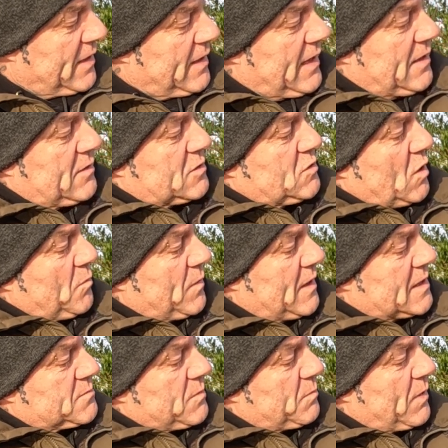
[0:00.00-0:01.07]
In the top here
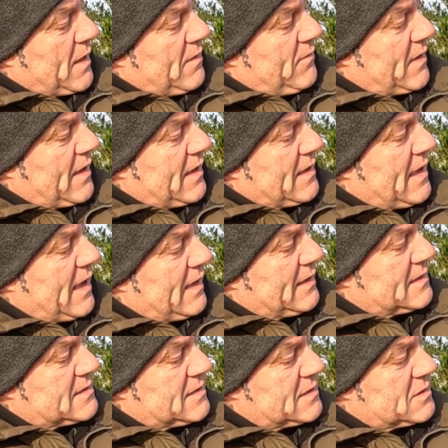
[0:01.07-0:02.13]
is my PVA heli
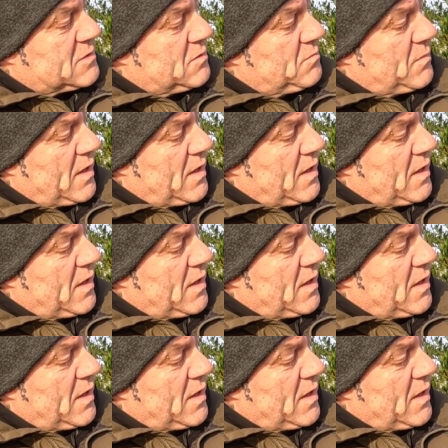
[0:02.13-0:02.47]
system,